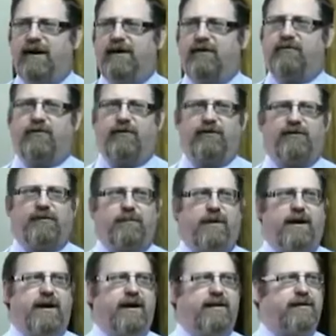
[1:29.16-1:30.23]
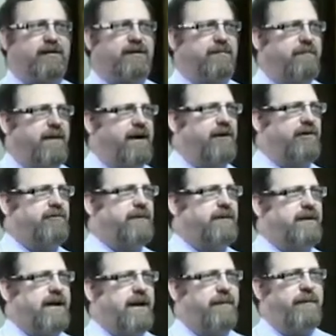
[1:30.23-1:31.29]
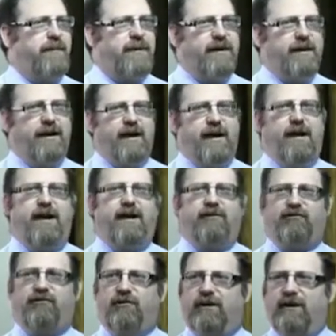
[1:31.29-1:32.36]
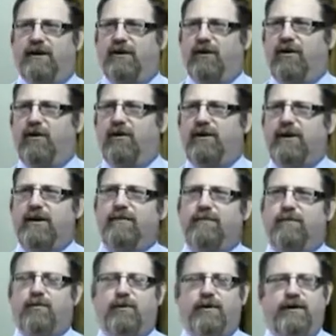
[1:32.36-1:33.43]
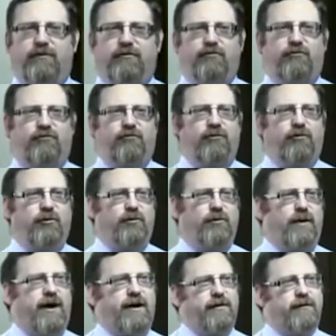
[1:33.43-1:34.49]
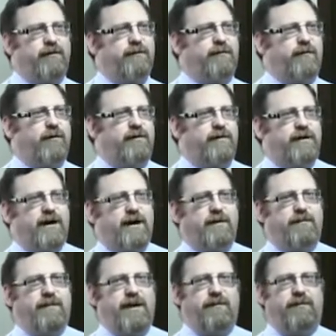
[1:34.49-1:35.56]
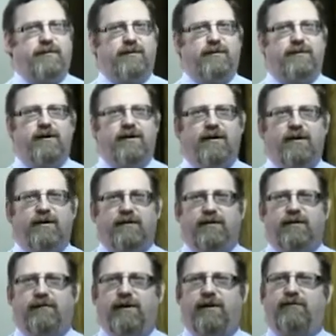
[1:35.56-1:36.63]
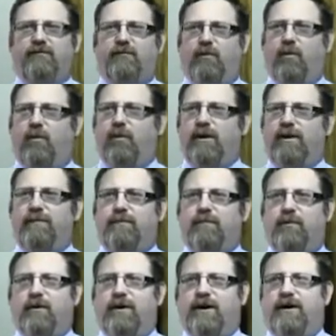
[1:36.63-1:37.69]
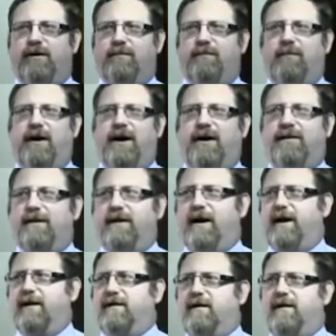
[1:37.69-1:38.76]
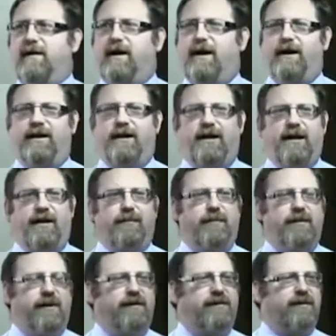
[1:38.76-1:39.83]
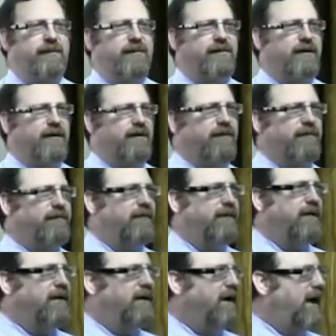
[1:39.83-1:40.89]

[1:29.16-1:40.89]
And it transpired that the management company actually only employed 2 out of the 49 people. The rest were all employed by the underlying companies themselves.